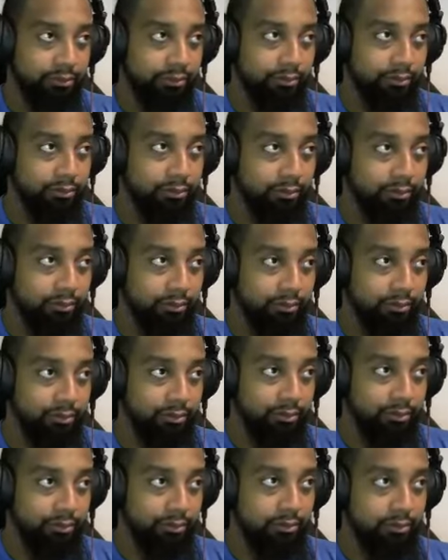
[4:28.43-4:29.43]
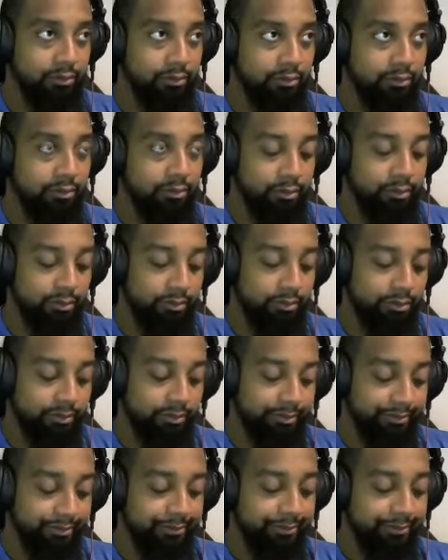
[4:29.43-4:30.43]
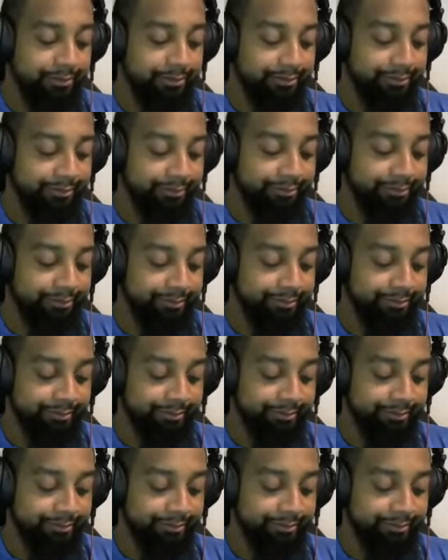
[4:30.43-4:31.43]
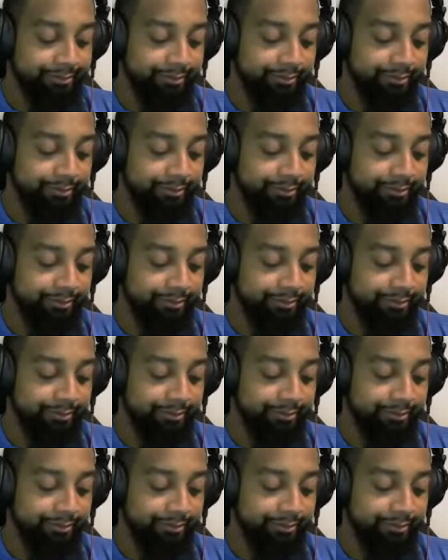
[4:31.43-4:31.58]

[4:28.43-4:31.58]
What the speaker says: (not speaking)